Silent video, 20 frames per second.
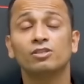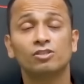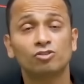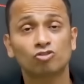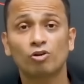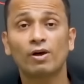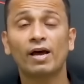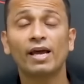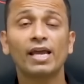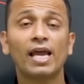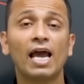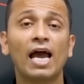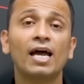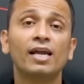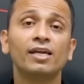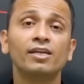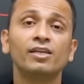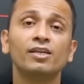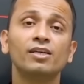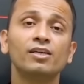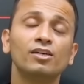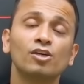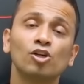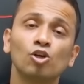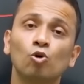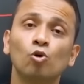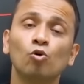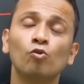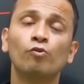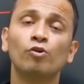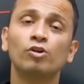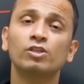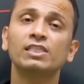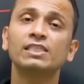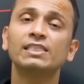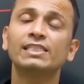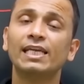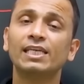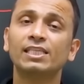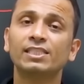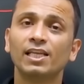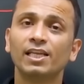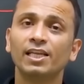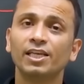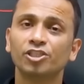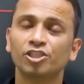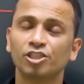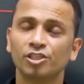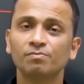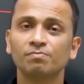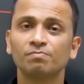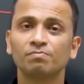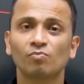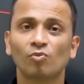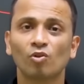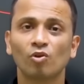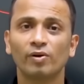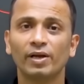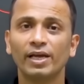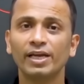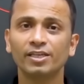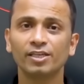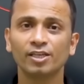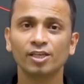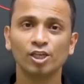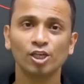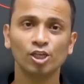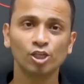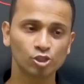try and go for the set selection, right?